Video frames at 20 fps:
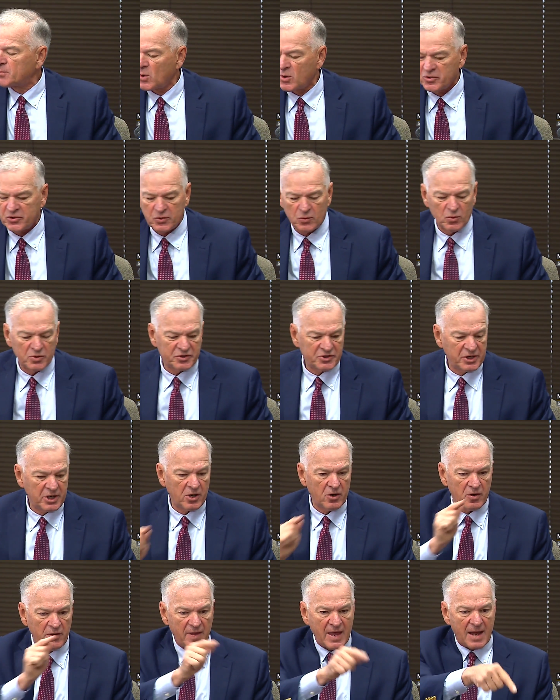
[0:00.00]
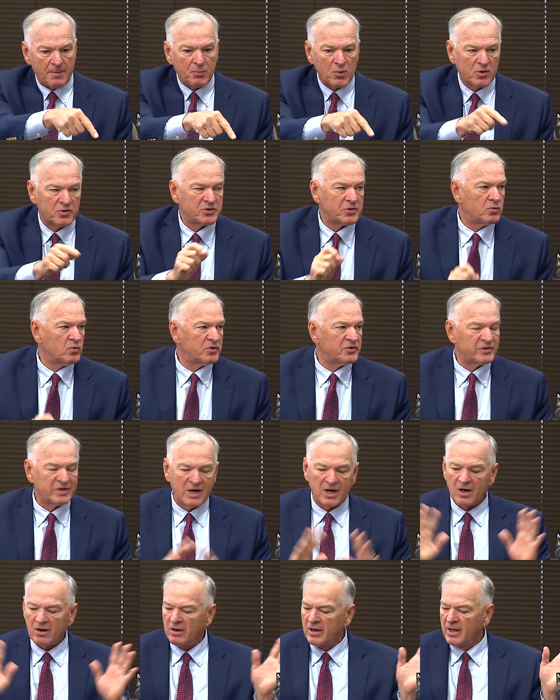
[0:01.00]
person was here and that person was
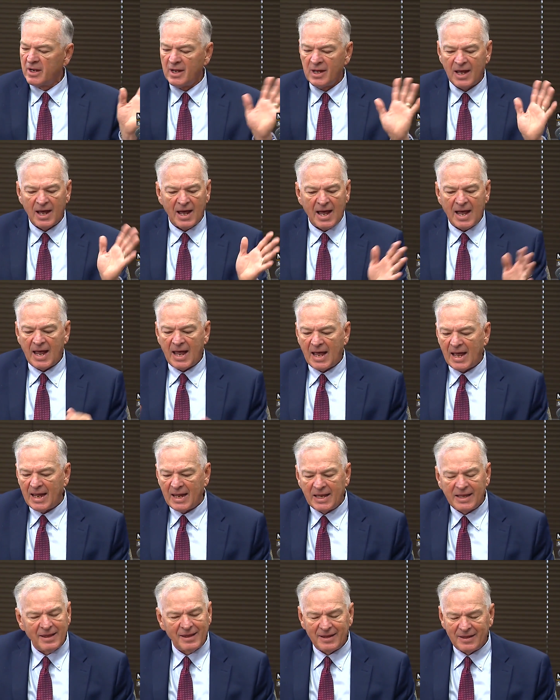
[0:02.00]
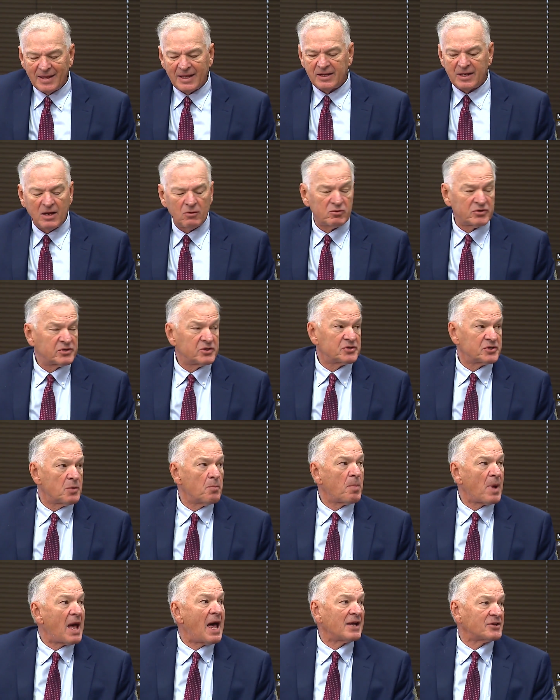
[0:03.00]
there. I, I, that was just
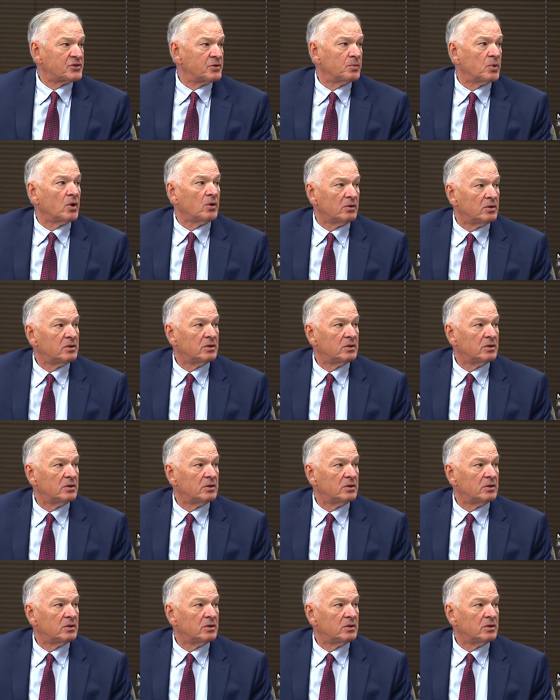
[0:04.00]
impossible.